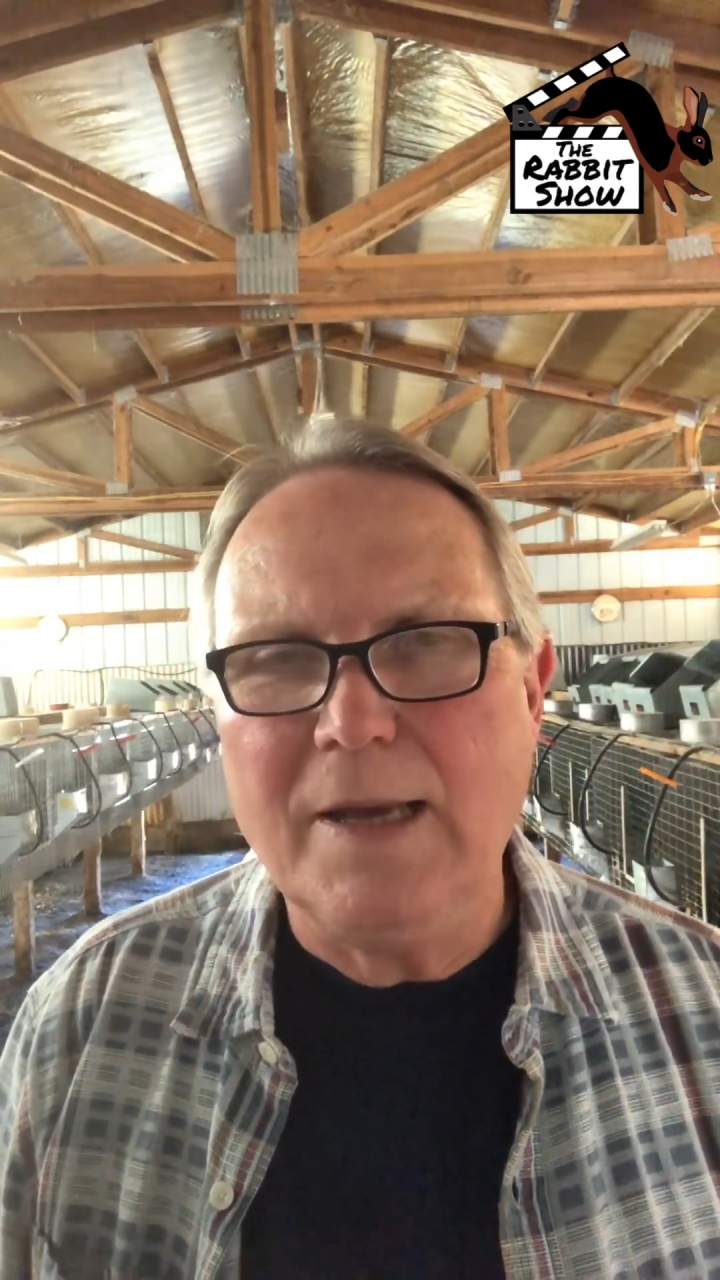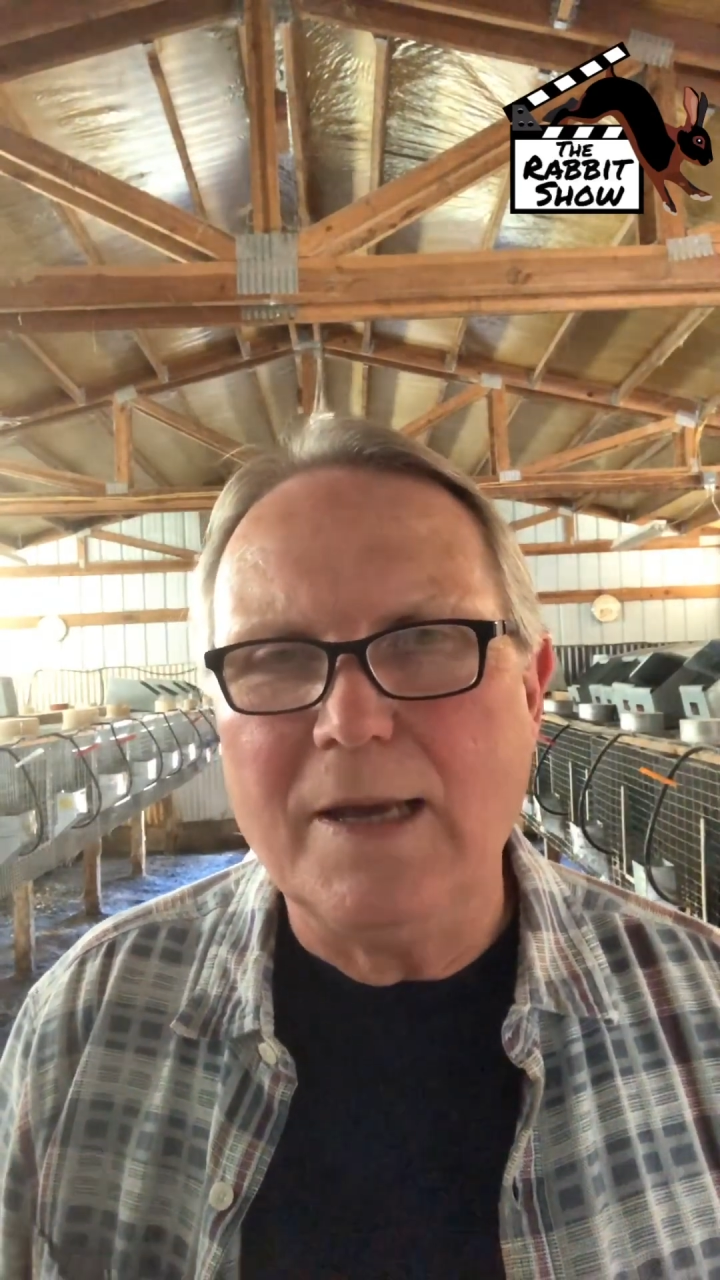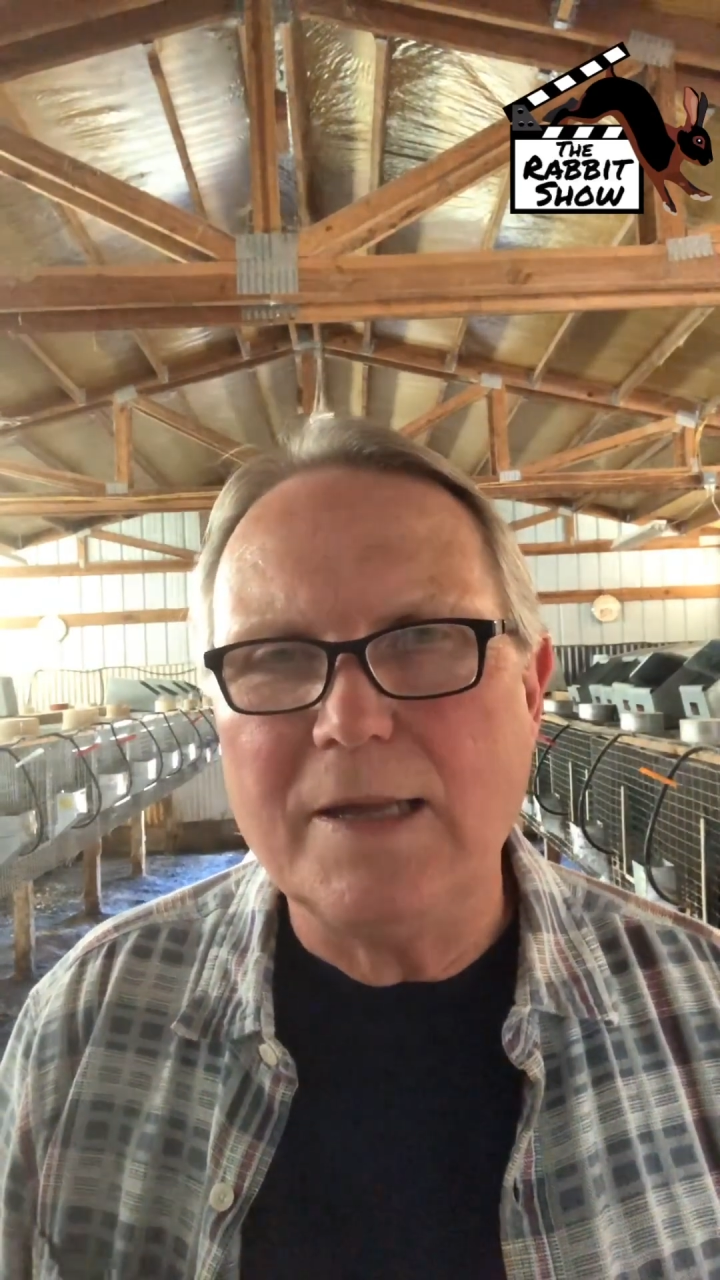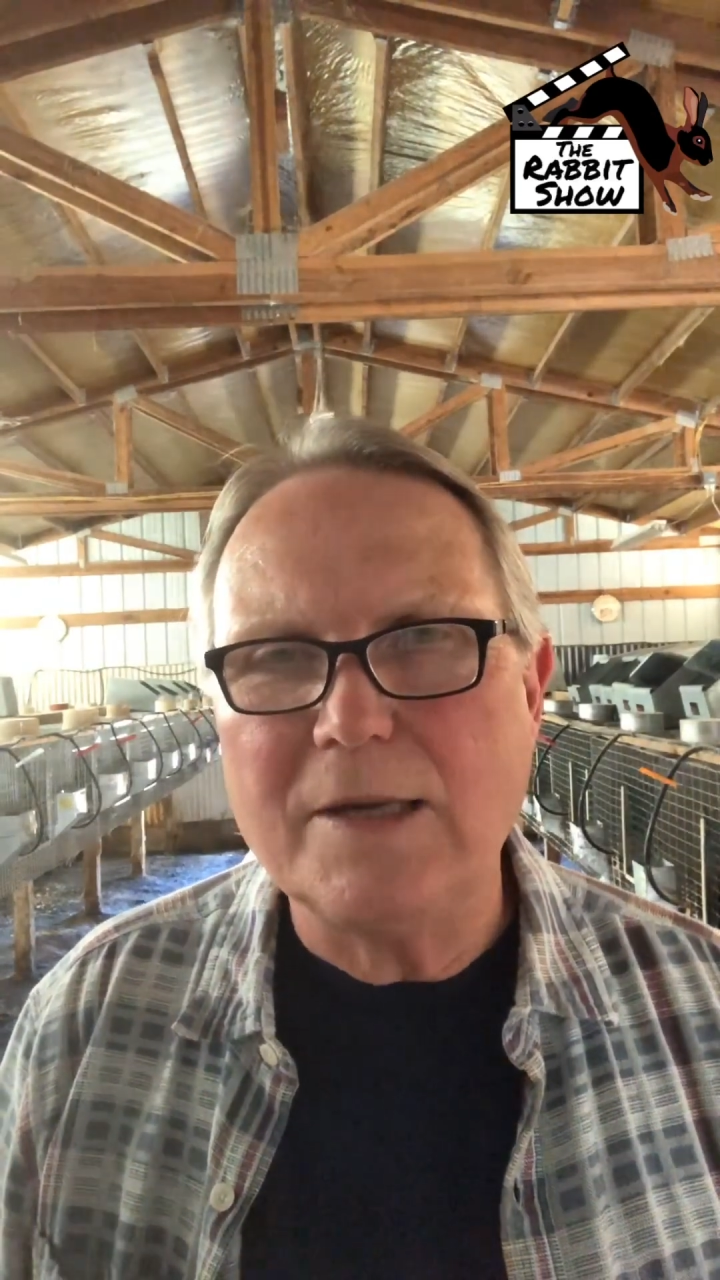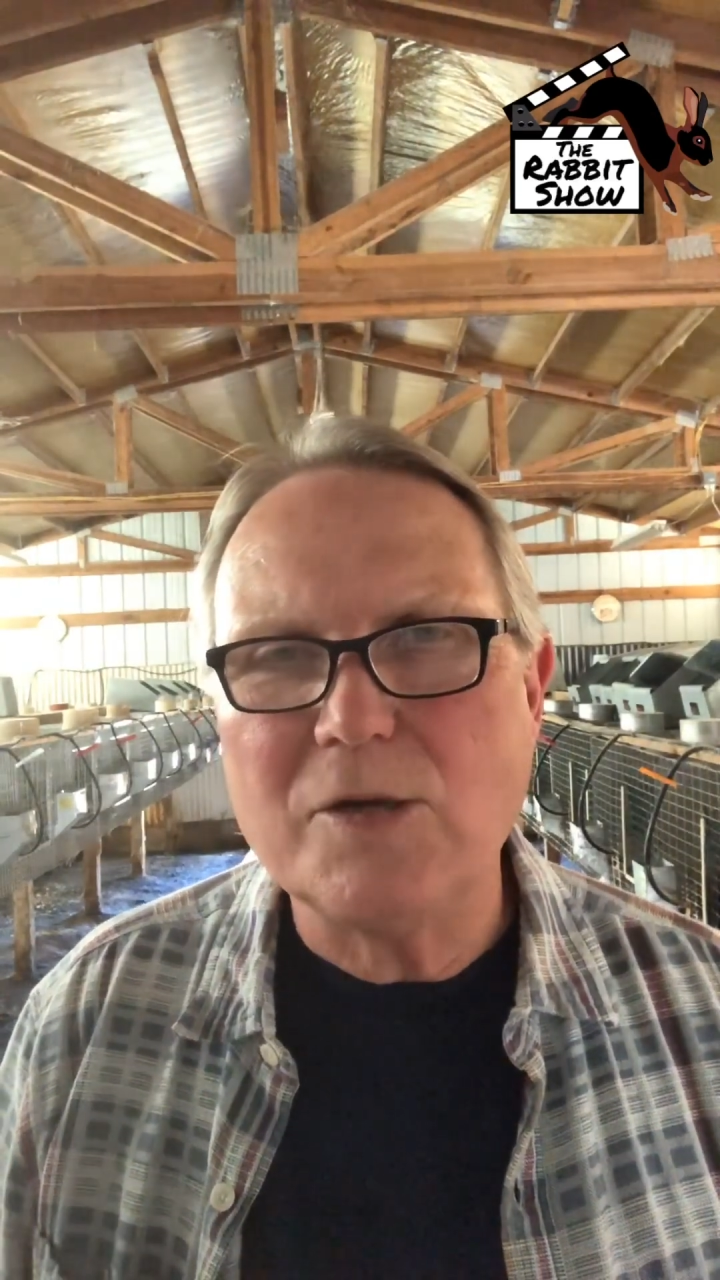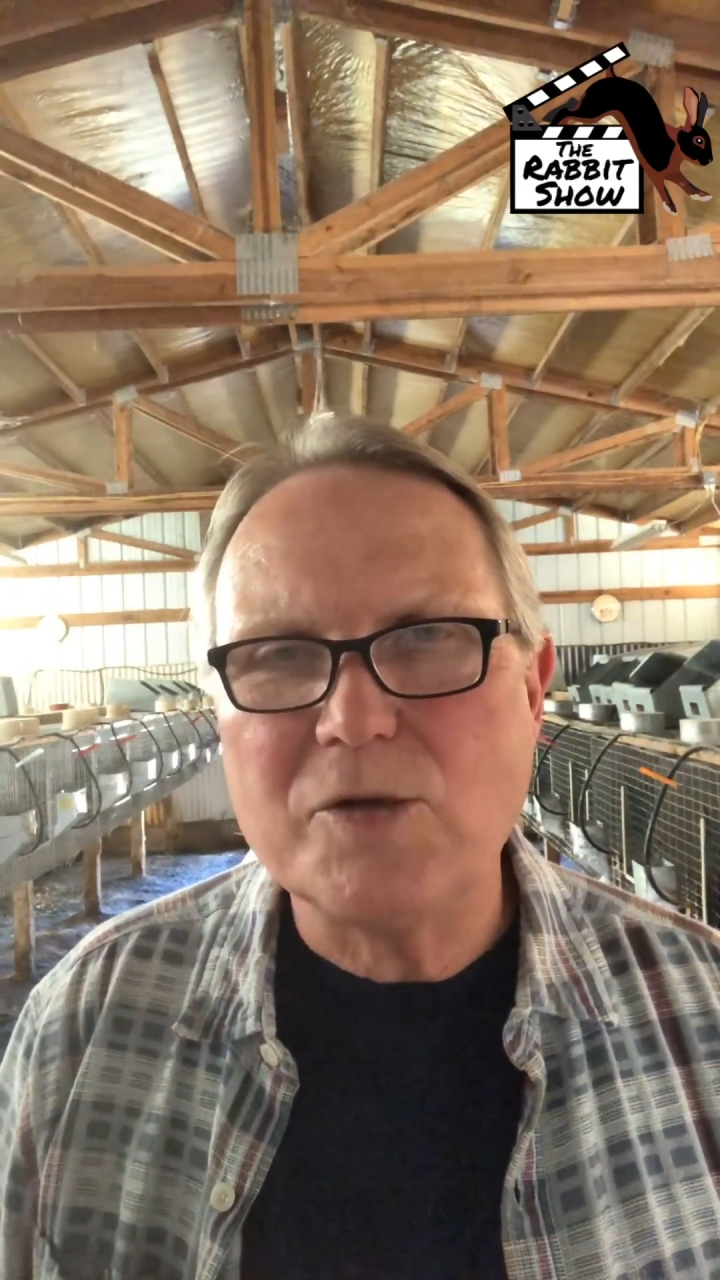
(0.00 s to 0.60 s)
I think you're